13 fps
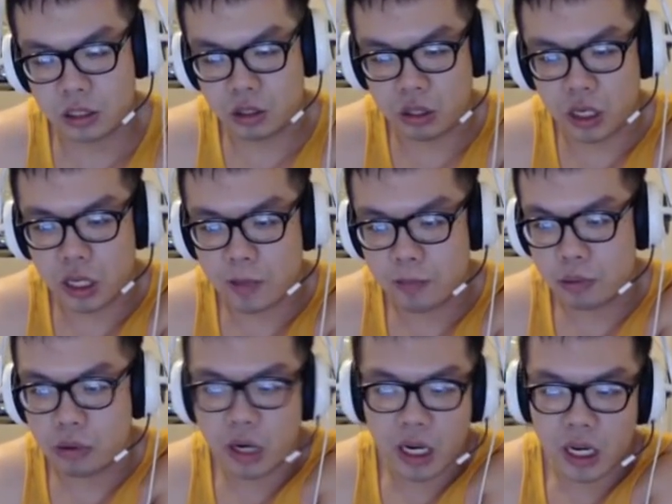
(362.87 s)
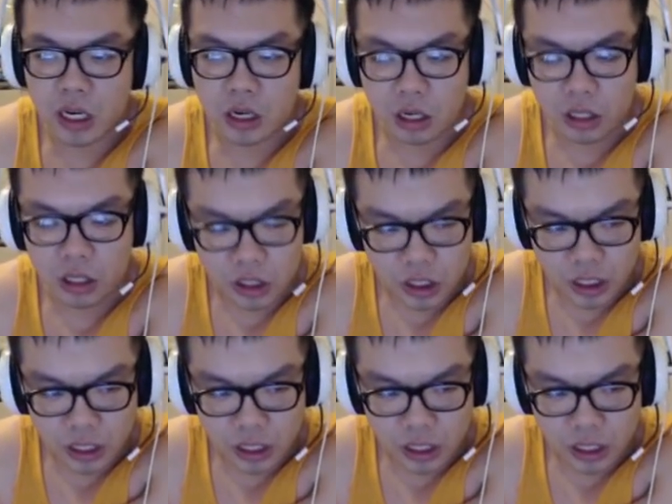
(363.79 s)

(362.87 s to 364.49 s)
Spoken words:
So you gotta pray in RNG